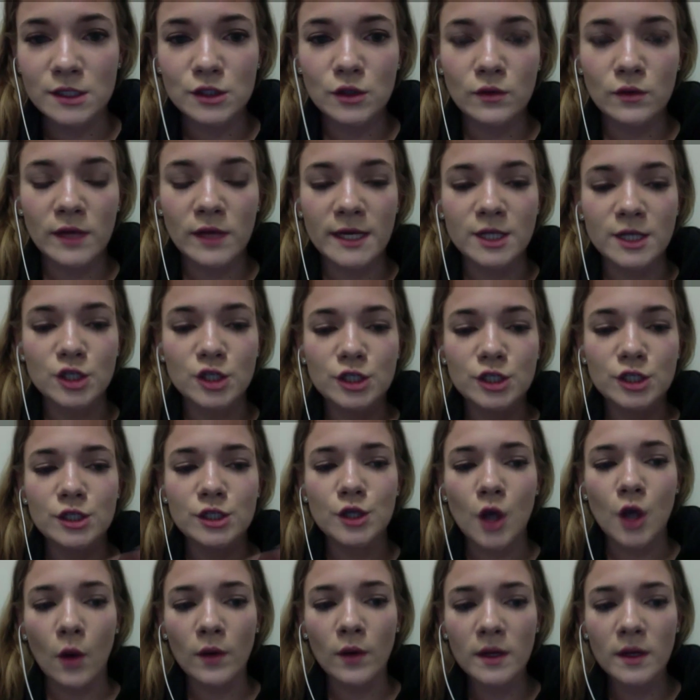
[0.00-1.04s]
So like just
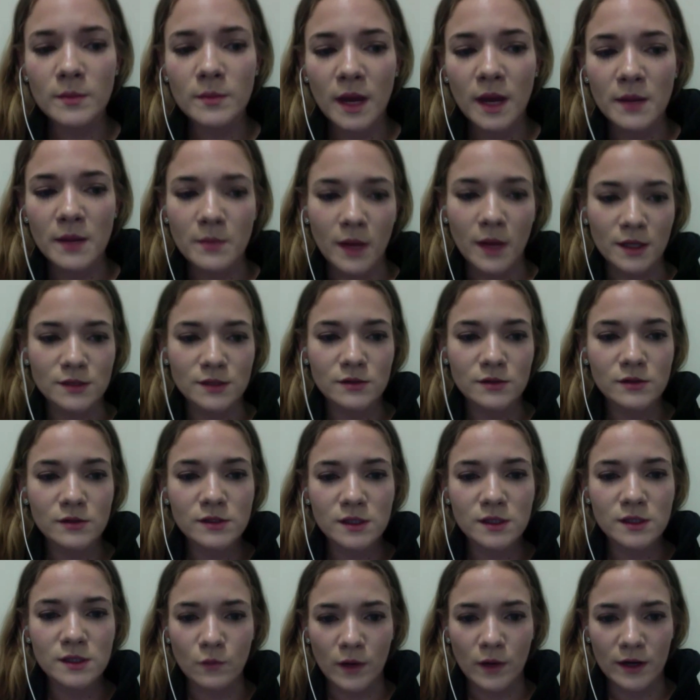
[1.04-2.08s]
knowing my muscles
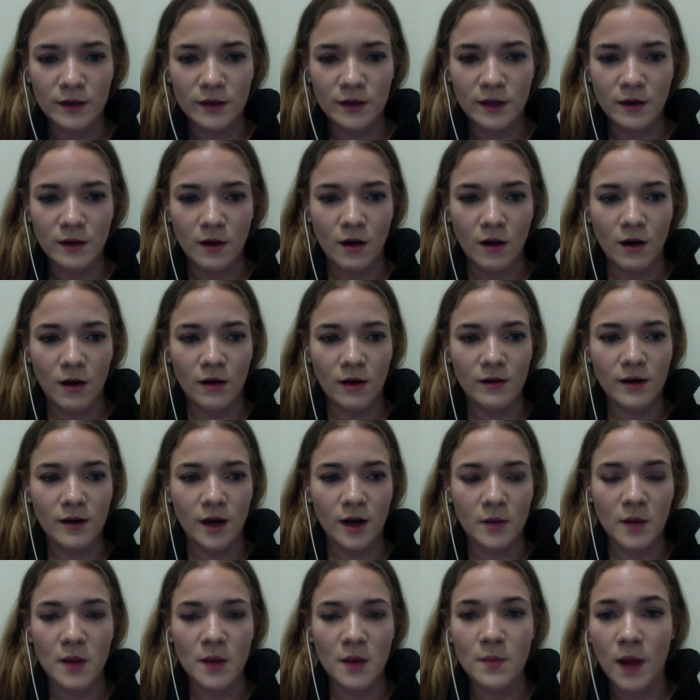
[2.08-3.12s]
and where they are
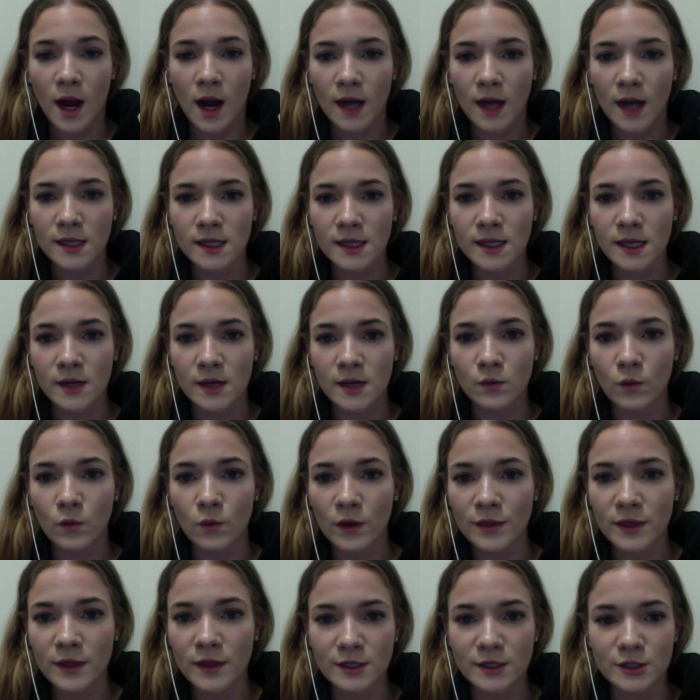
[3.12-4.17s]
on my body and what
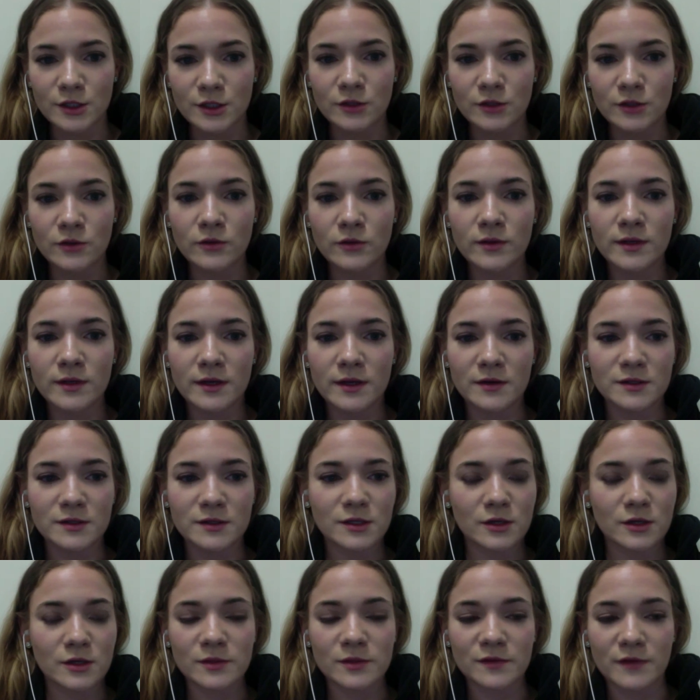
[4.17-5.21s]
they do in
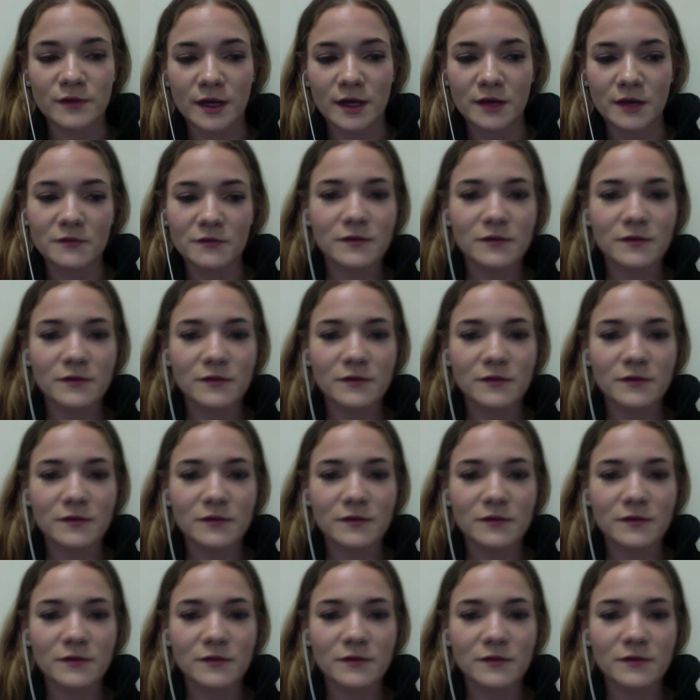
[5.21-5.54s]
terms of like